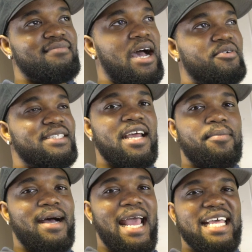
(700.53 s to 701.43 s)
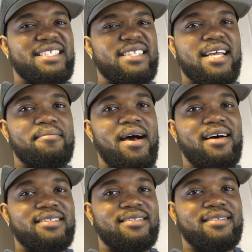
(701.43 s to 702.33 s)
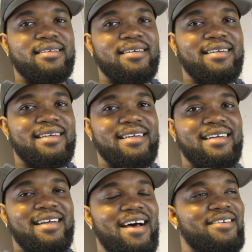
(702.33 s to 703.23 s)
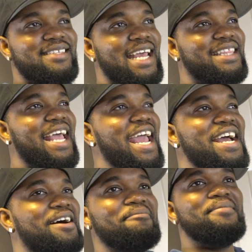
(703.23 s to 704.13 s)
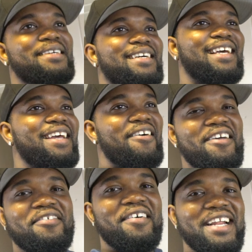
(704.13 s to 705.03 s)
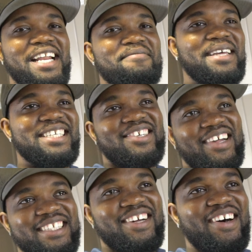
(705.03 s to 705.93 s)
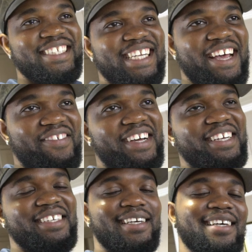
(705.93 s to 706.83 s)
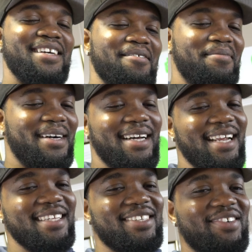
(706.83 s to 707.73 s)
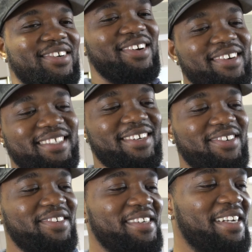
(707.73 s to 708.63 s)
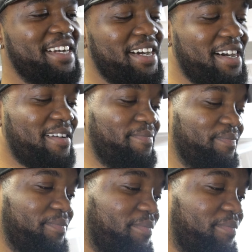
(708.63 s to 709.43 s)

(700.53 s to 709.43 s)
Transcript: I would say about eight to 10 miles. I was like, damn, he don't even wanna let me enjoy this car today, man. But it's cool though, it's cool. Um,